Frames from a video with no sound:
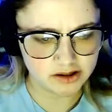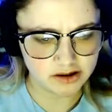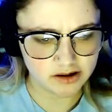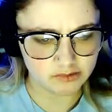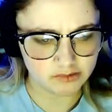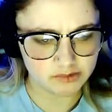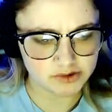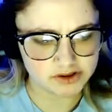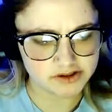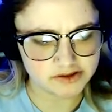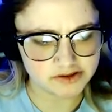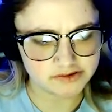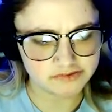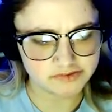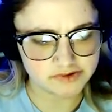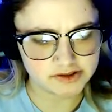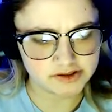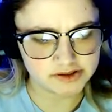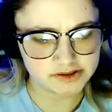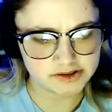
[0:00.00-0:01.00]
I wanted to
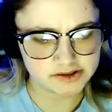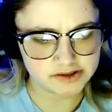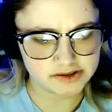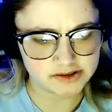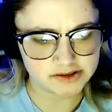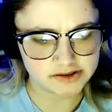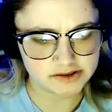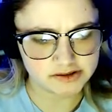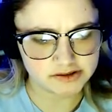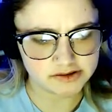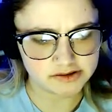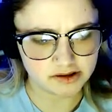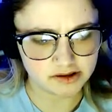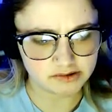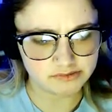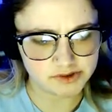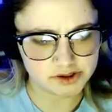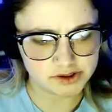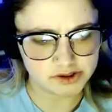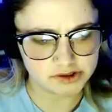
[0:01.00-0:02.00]
first
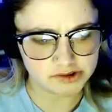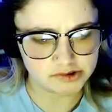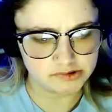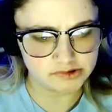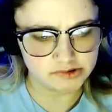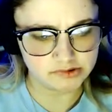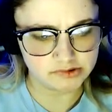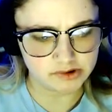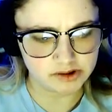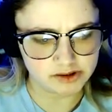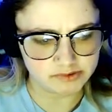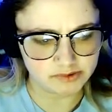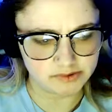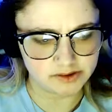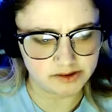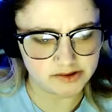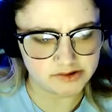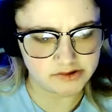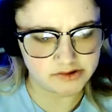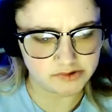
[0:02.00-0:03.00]
come to you to ask about
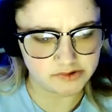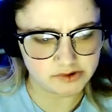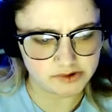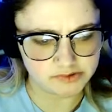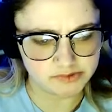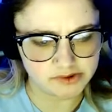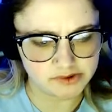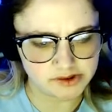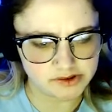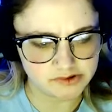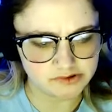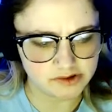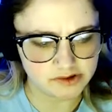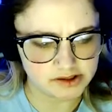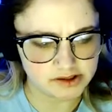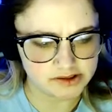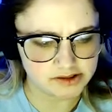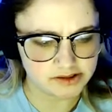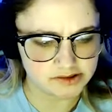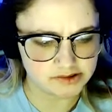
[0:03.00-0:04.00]
the situation. Please do not
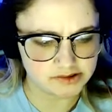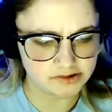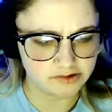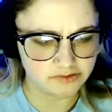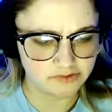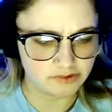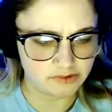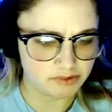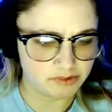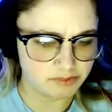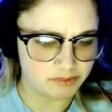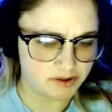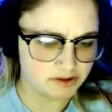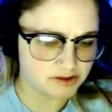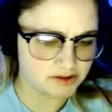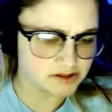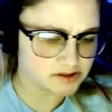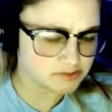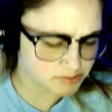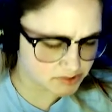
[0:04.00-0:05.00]
hesitate to notify me about
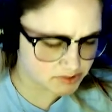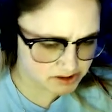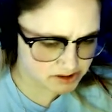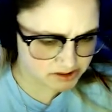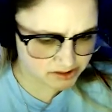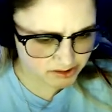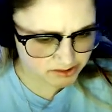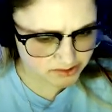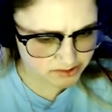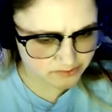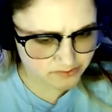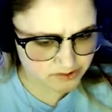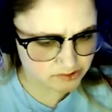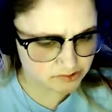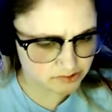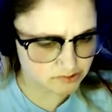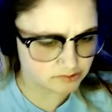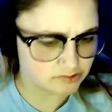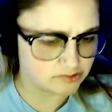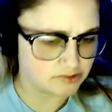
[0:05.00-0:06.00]
any suspicious activity
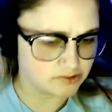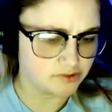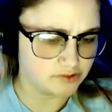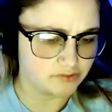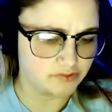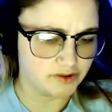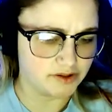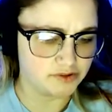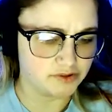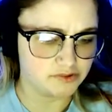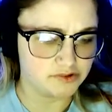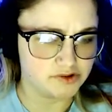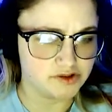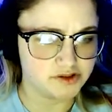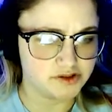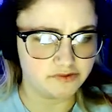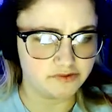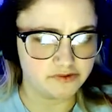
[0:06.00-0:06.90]
you find on your shift.